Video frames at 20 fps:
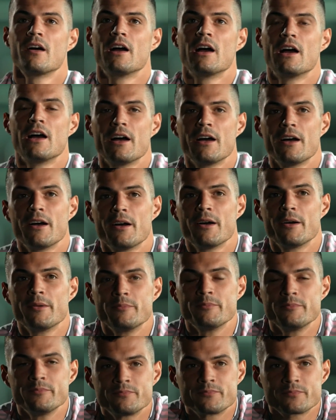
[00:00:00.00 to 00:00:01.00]

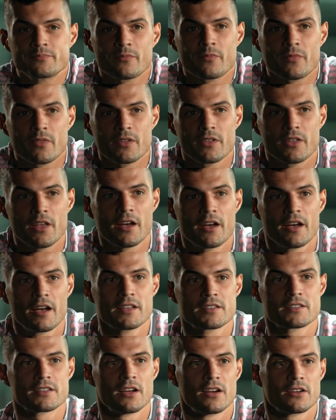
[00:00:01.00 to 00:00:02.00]
I
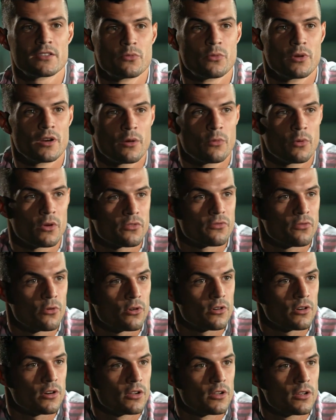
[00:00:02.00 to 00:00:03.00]
started when I was
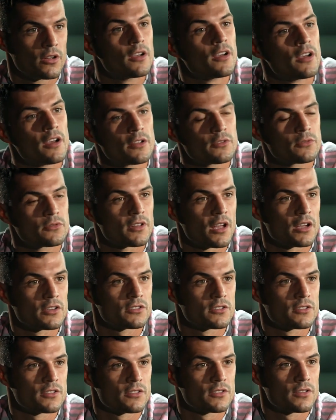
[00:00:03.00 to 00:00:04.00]
four to
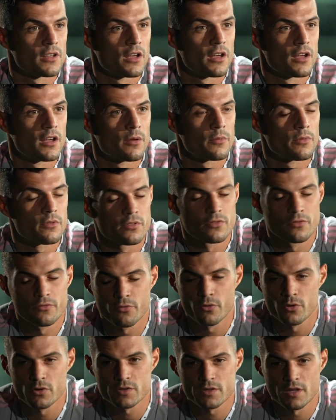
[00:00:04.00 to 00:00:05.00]
touch
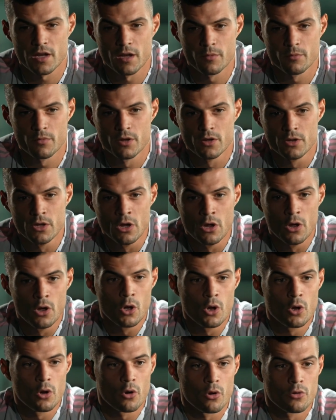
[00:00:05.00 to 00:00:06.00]
first time
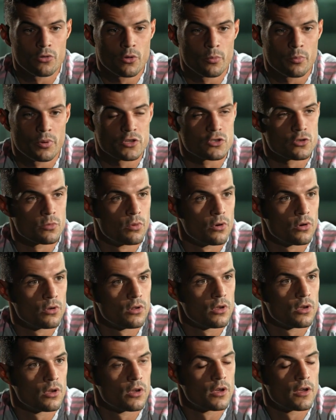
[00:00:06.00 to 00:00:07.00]
on the pitch a
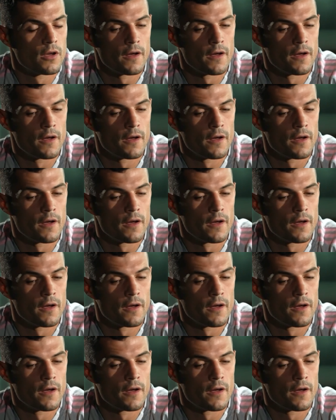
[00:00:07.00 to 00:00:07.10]
ball.